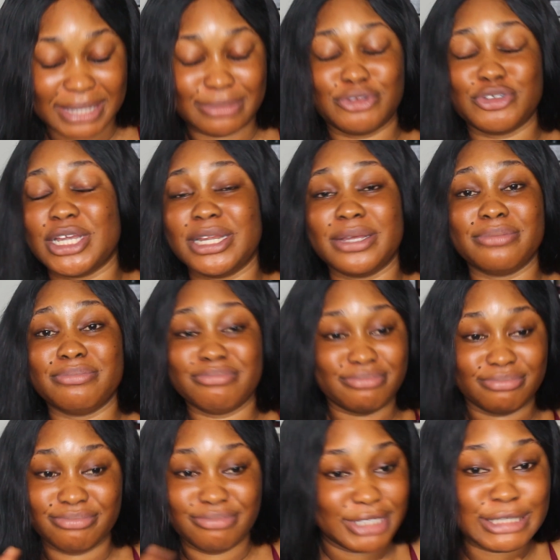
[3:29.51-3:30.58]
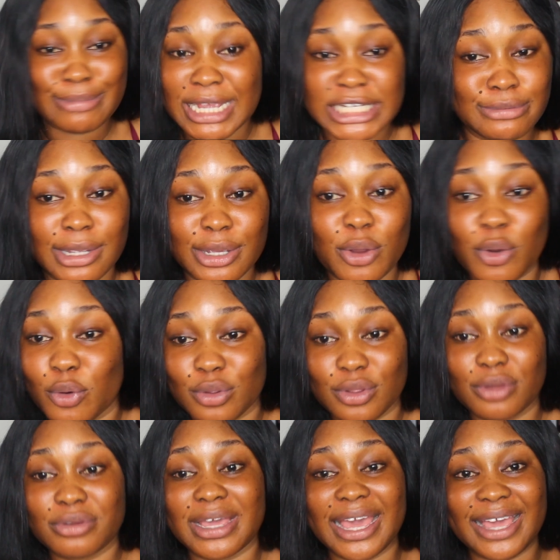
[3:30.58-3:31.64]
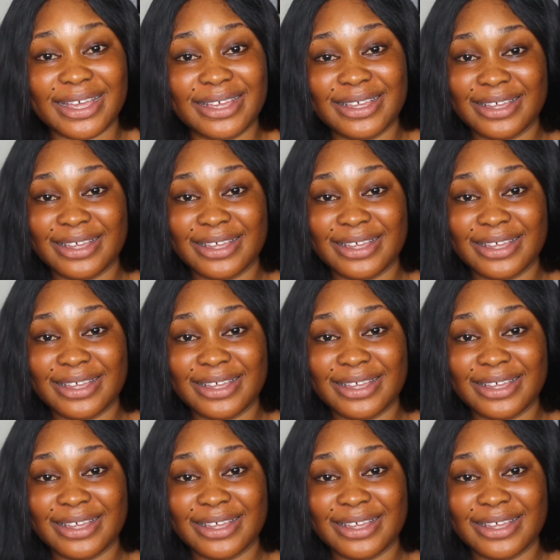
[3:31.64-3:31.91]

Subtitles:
I'm trying to smash my goal, okay?